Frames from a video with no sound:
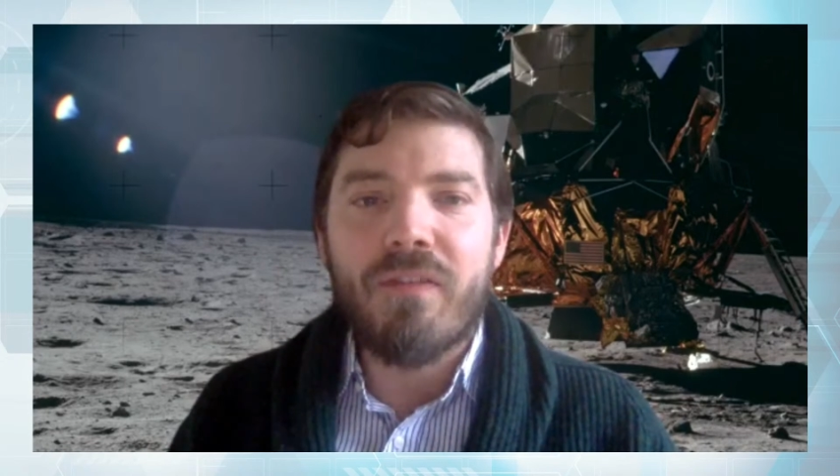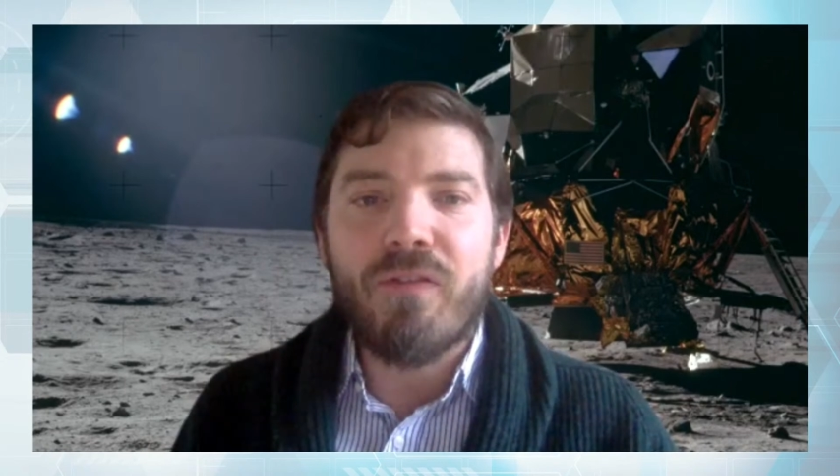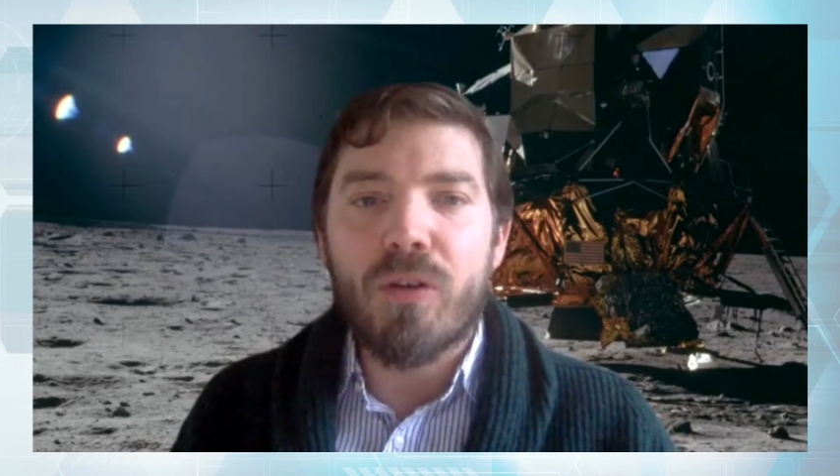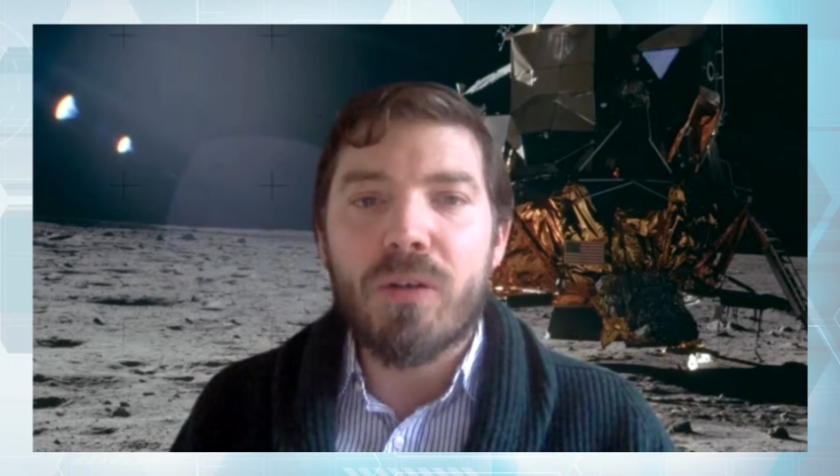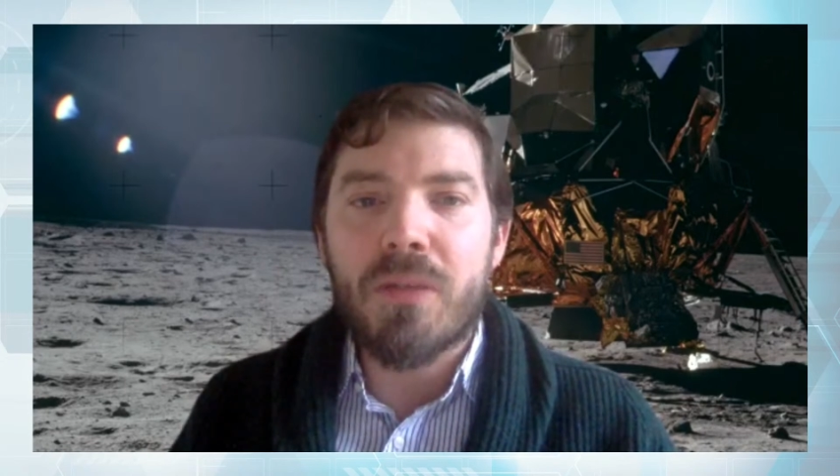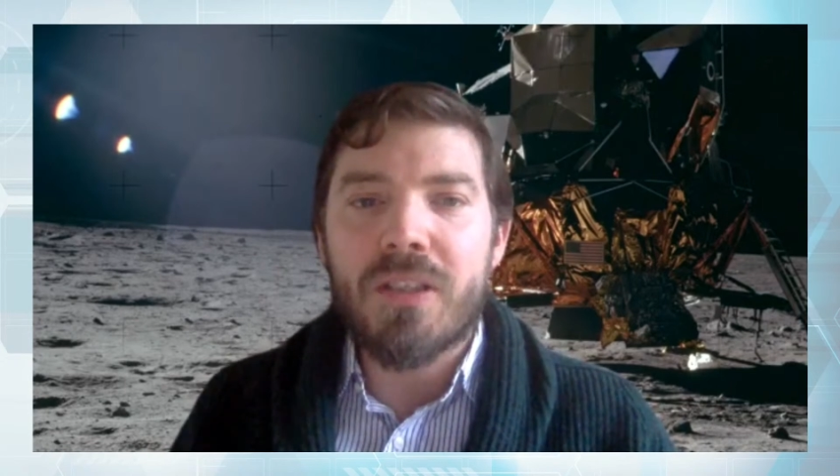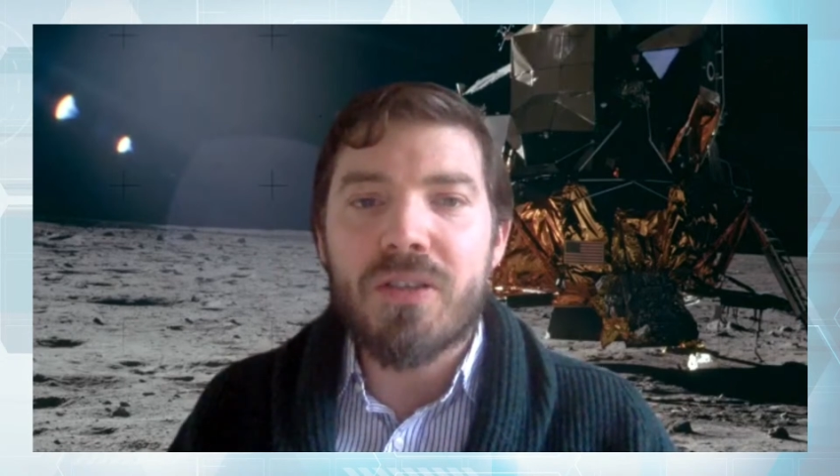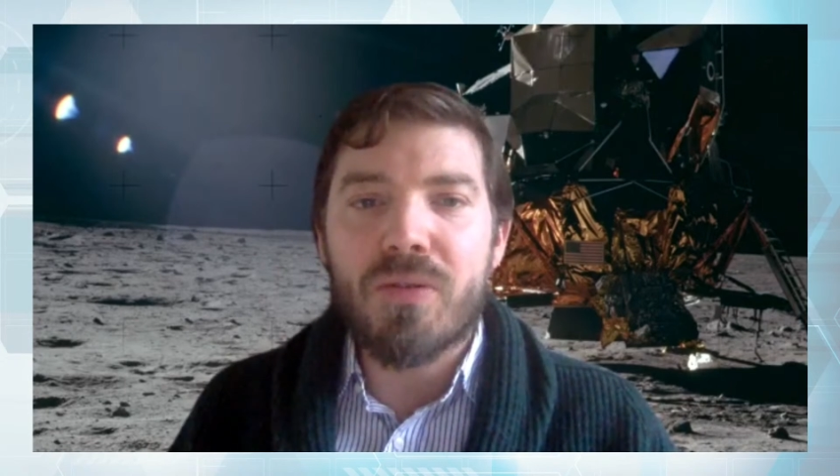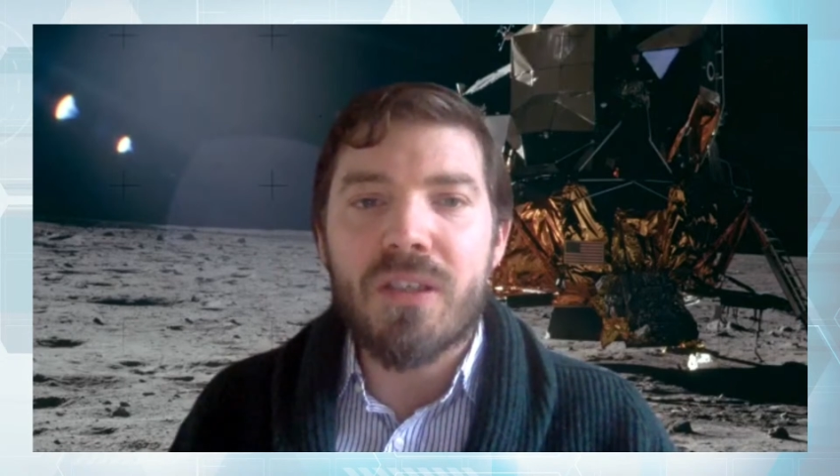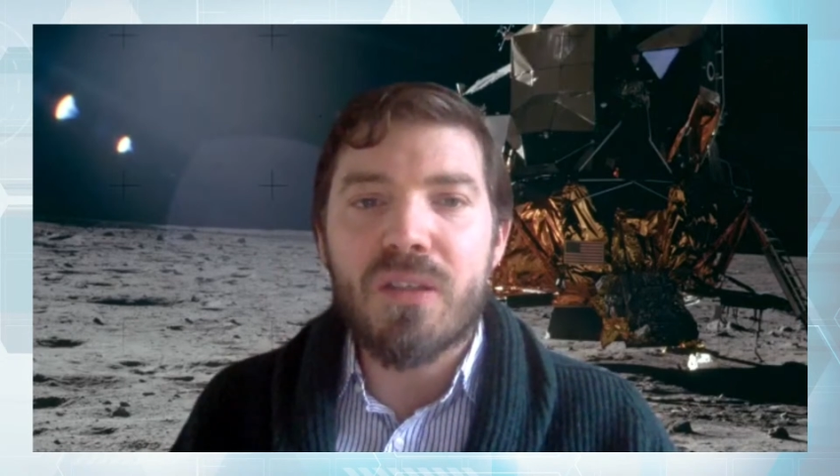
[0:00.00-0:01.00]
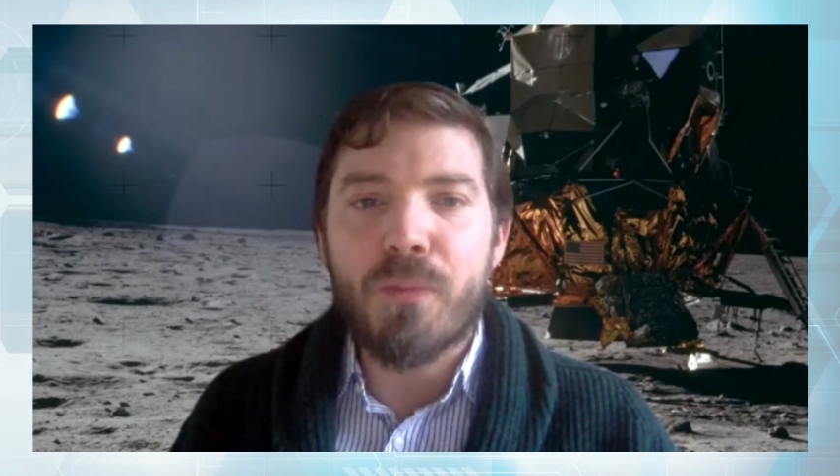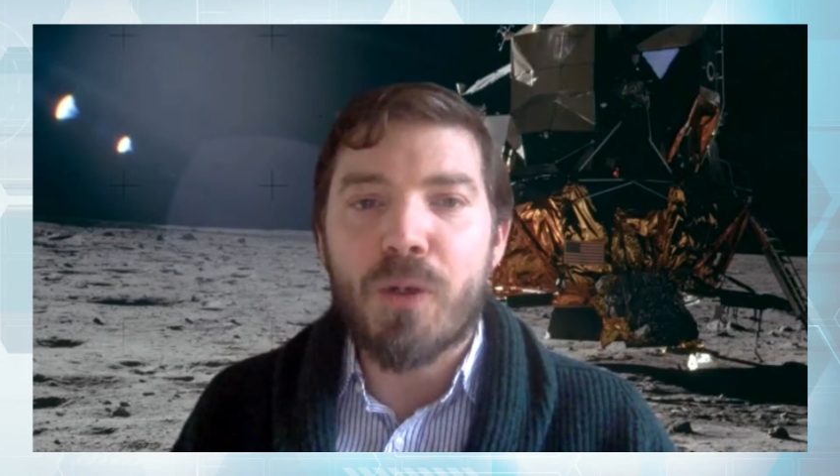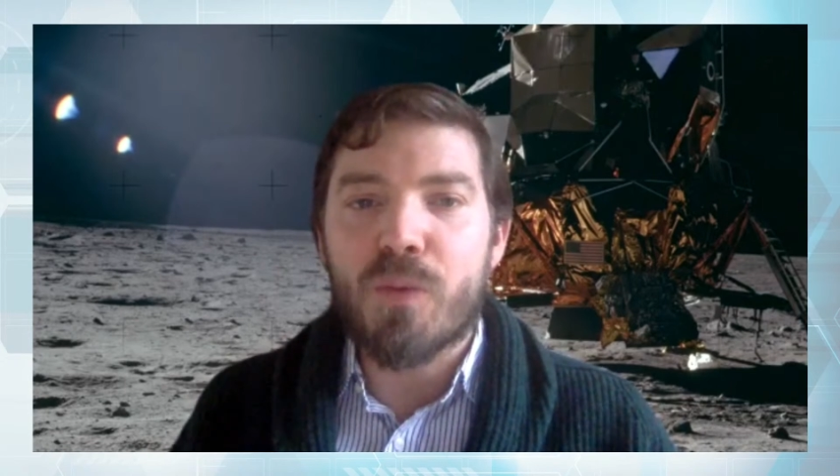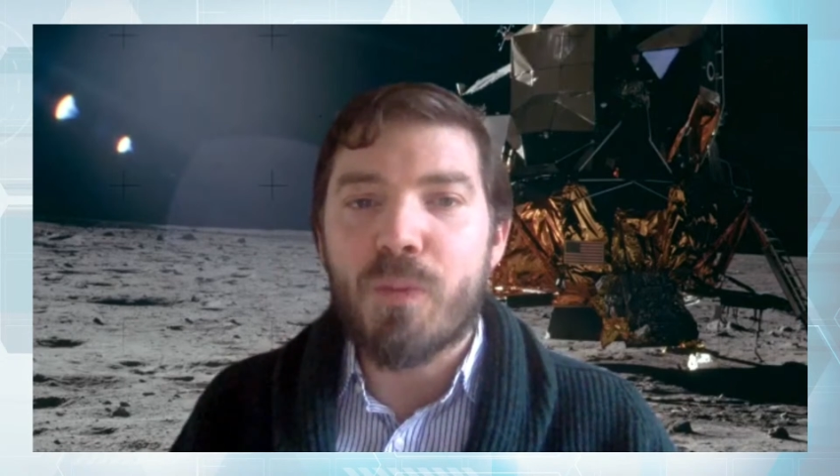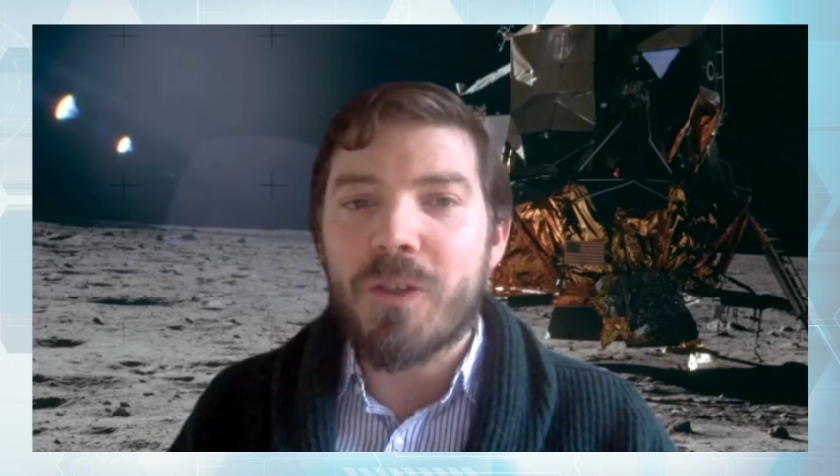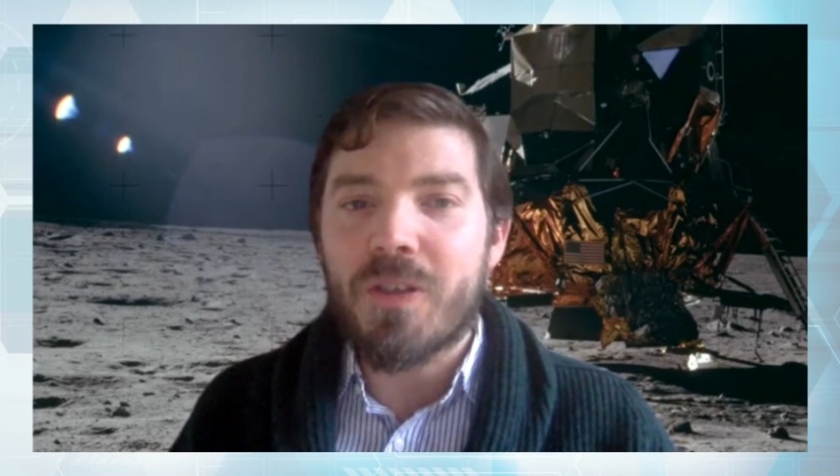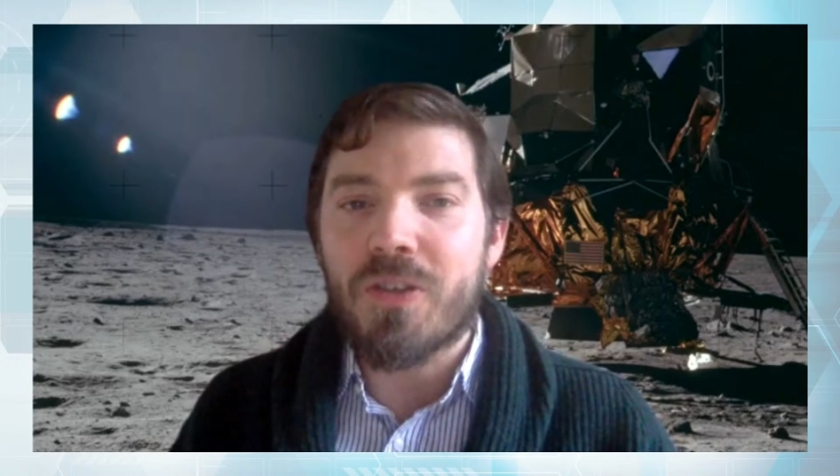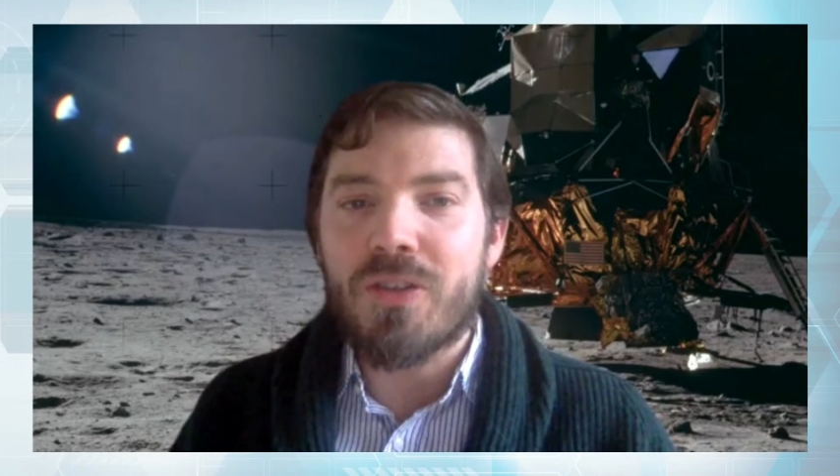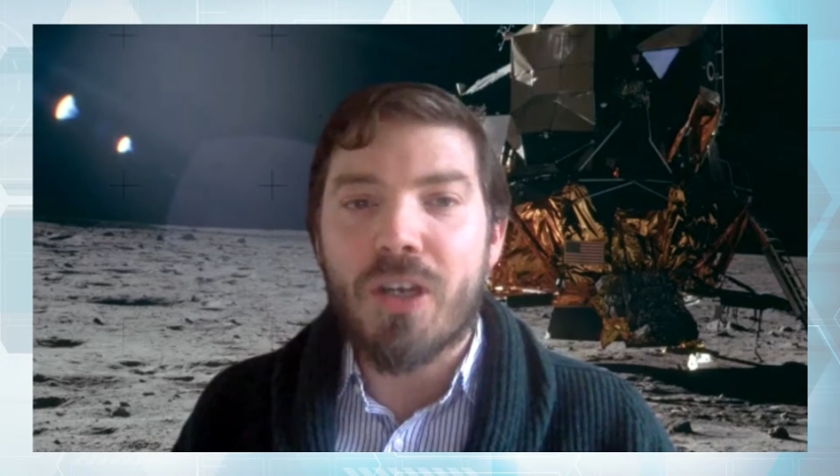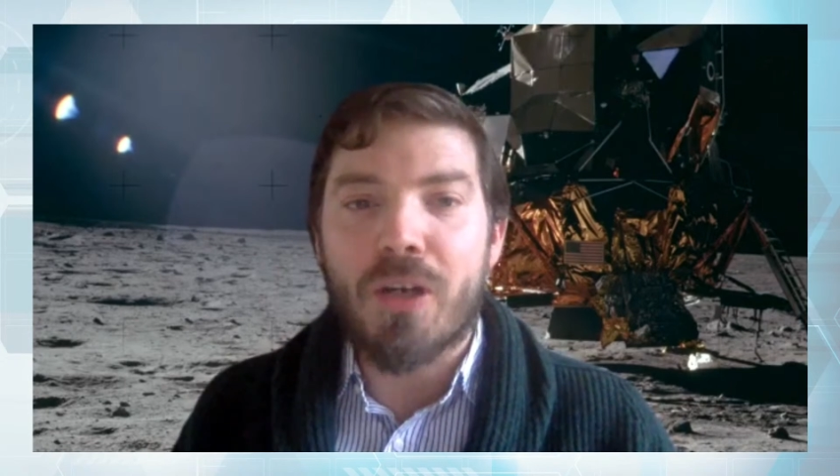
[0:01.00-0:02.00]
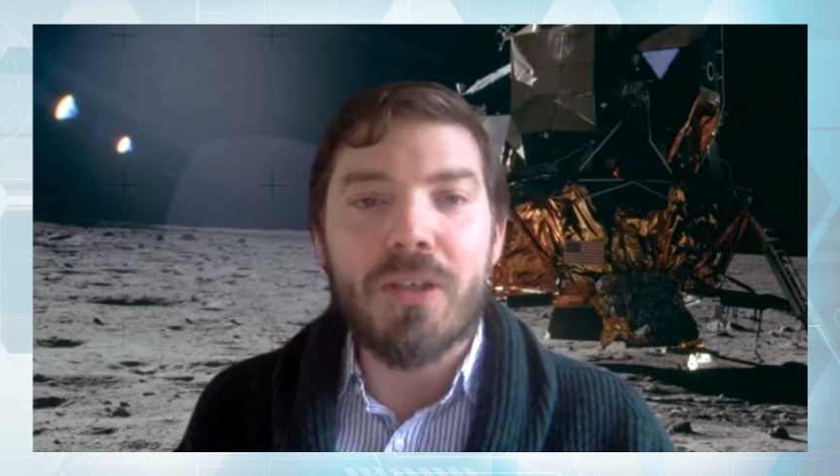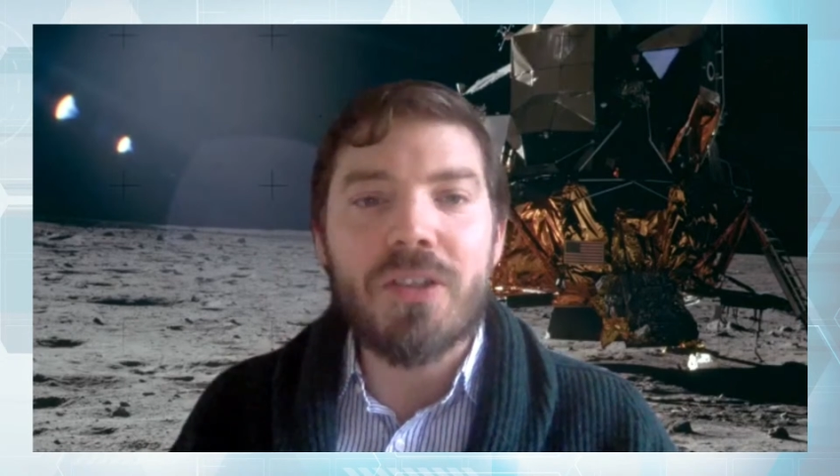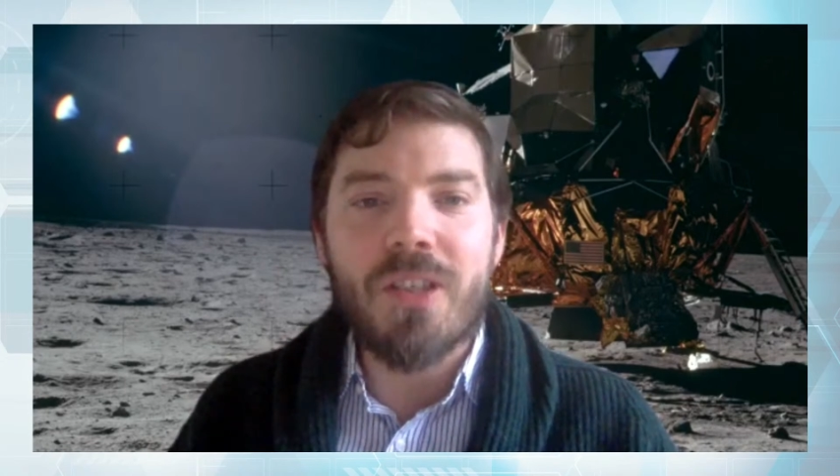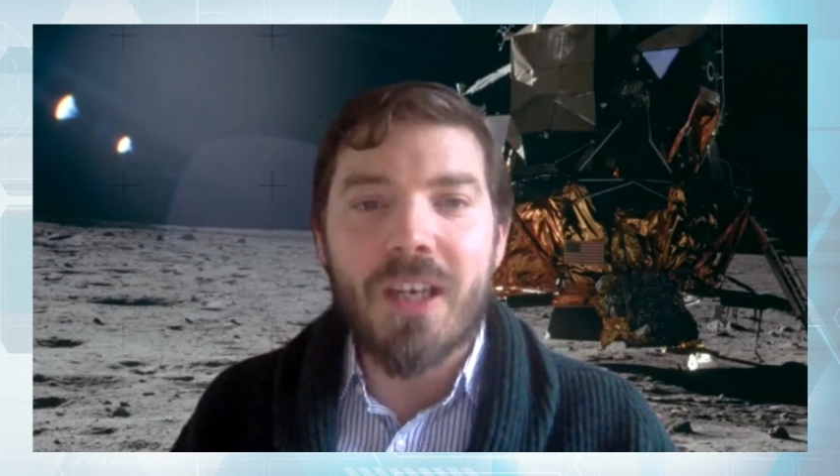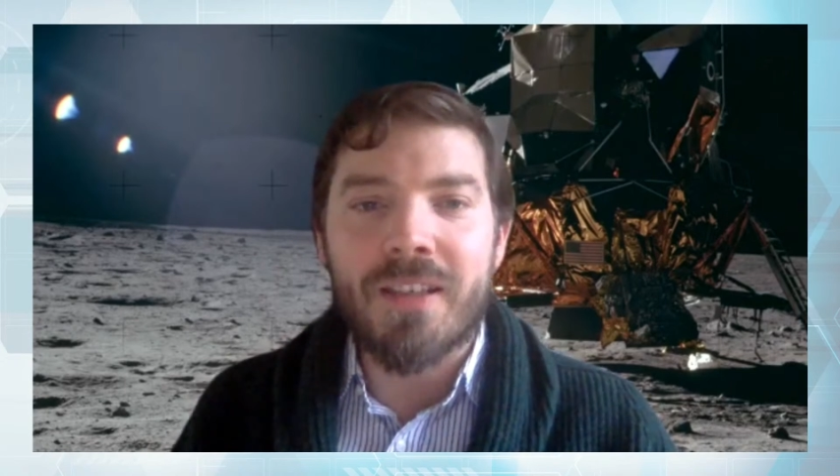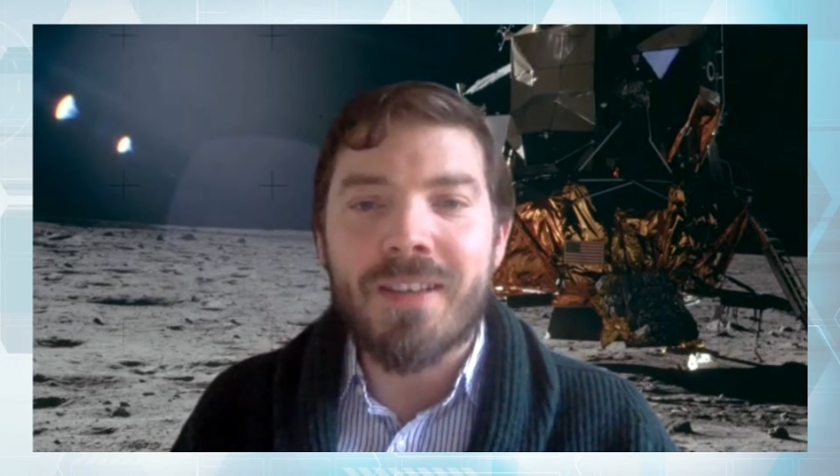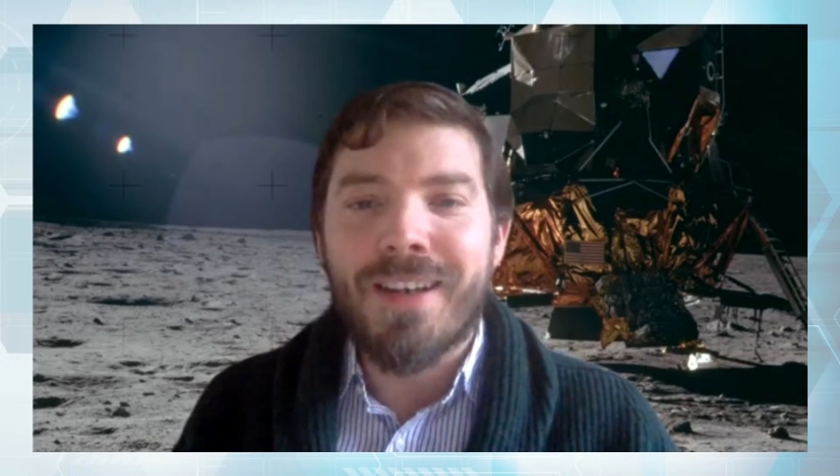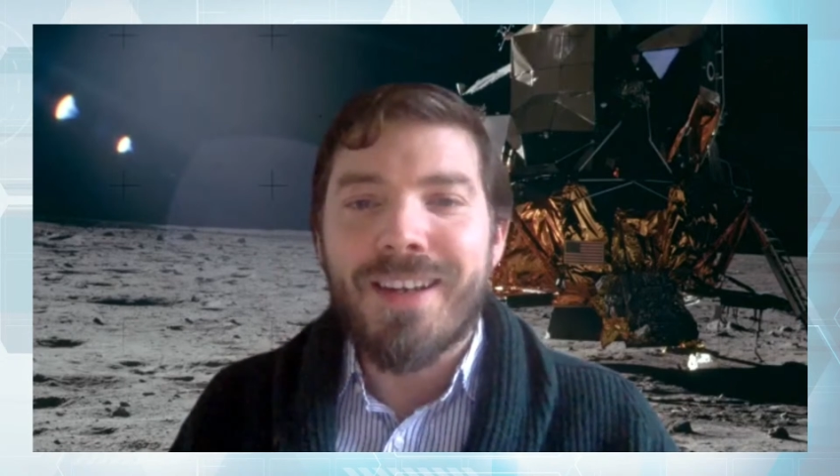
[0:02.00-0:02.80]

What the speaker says: foreign ministry spokesperson, Zhao Lijian,